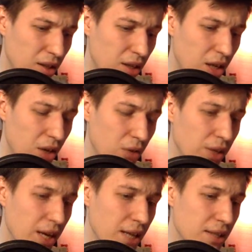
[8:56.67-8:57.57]
No?
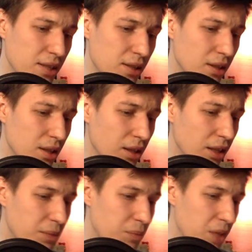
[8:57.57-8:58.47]
Yes?
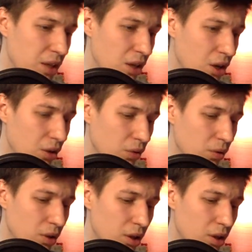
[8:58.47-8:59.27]
Let me know